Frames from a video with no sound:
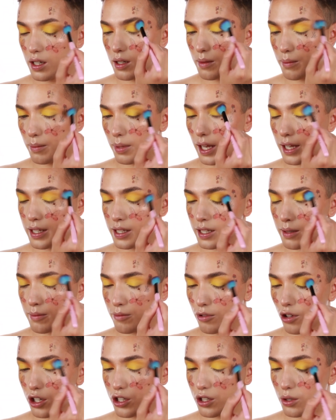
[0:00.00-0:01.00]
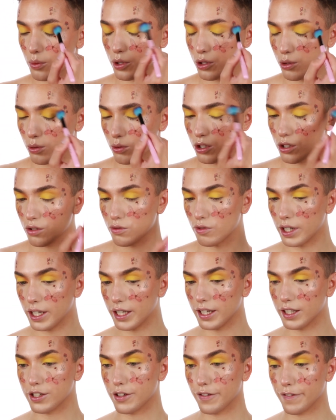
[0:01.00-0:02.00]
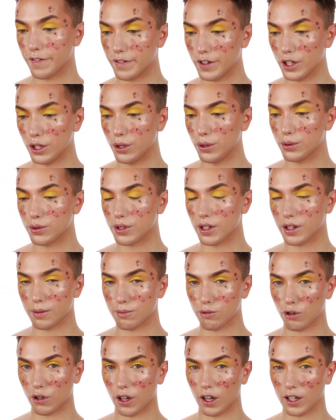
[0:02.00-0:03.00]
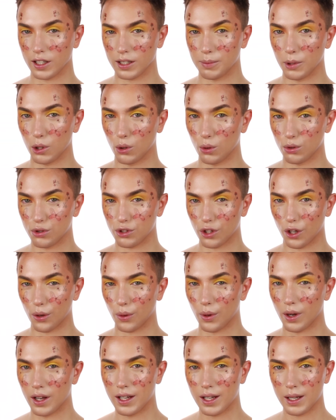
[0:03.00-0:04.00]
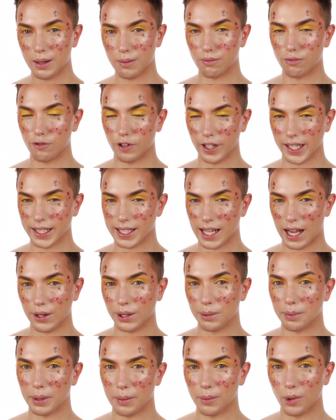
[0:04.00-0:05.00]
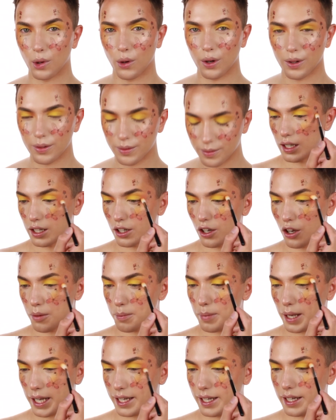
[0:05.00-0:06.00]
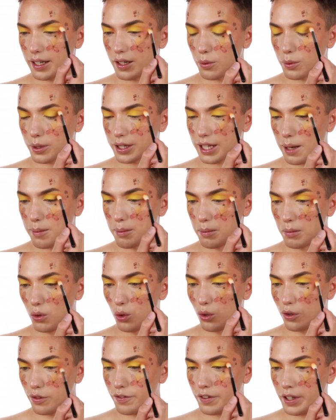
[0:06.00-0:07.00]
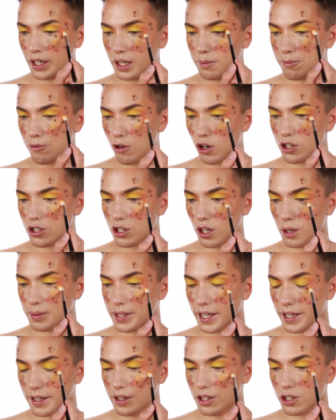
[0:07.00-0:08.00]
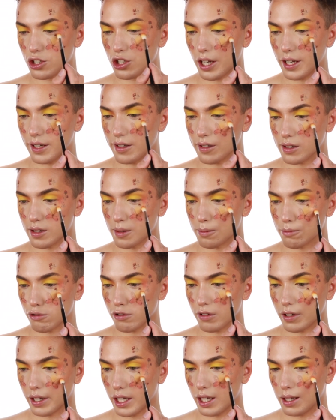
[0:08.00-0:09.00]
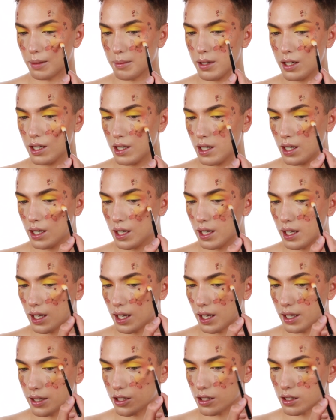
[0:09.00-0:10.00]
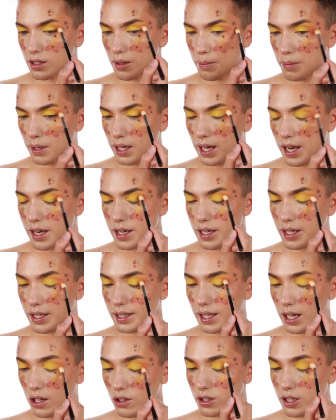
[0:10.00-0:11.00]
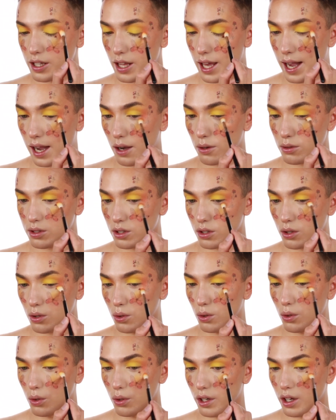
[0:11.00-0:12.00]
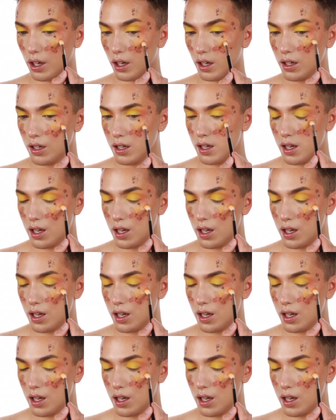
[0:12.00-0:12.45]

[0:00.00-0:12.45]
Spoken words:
blending brush which will just really diffuse the product but also bring it down a bit more. And going back in with that Morphe brush, I'm taking the shade Supreme and just blending that onto the outer corner